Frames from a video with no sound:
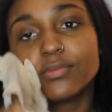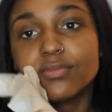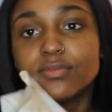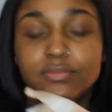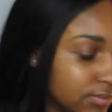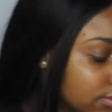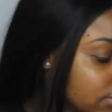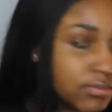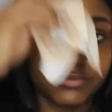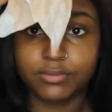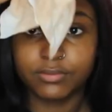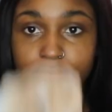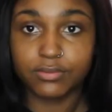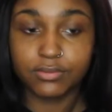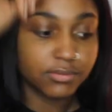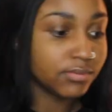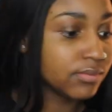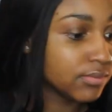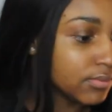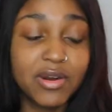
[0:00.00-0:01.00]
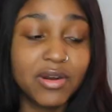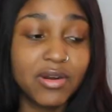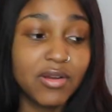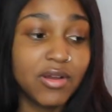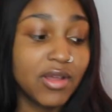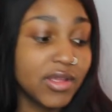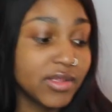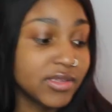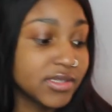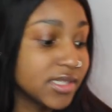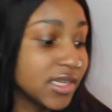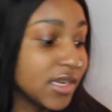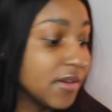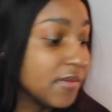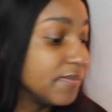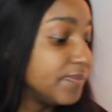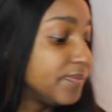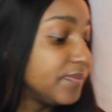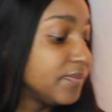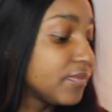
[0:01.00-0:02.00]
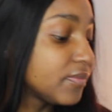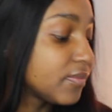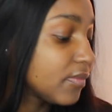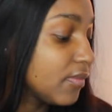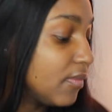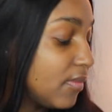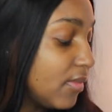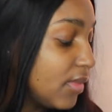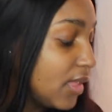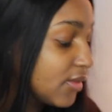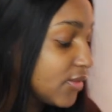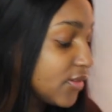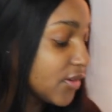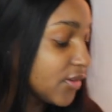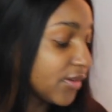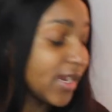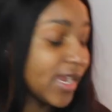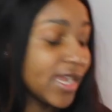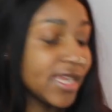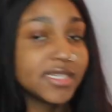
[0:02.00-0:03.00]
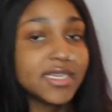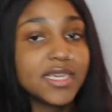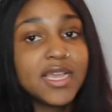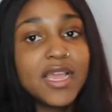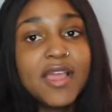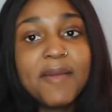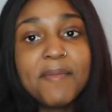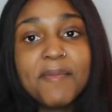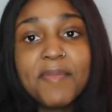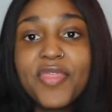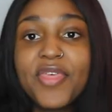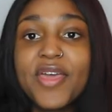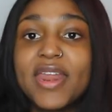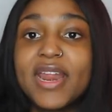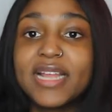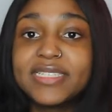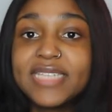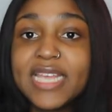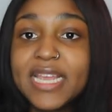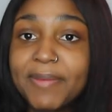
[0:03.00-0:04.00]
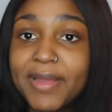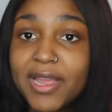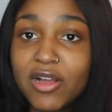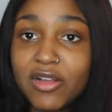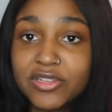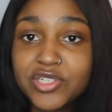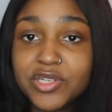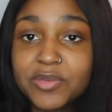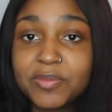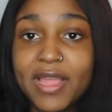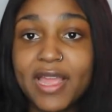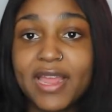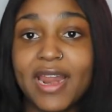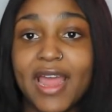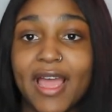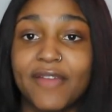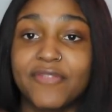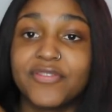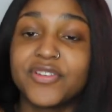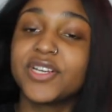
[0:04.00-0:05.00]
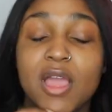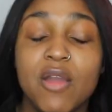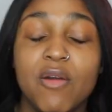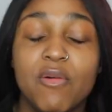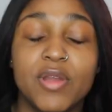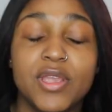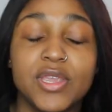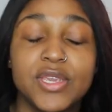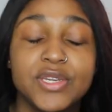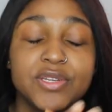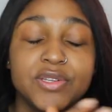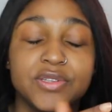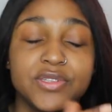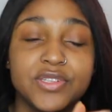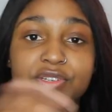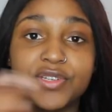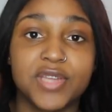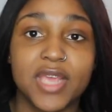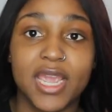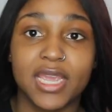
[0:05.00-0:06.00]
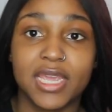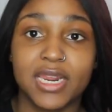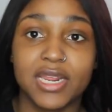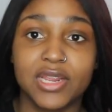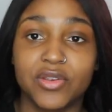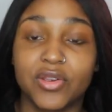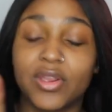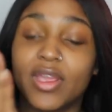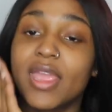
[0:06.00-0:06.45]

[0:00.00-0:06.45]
And they didn't make me break out at all, so it's it's great. But then I take my Ultra Blend after. What you do is you take it in your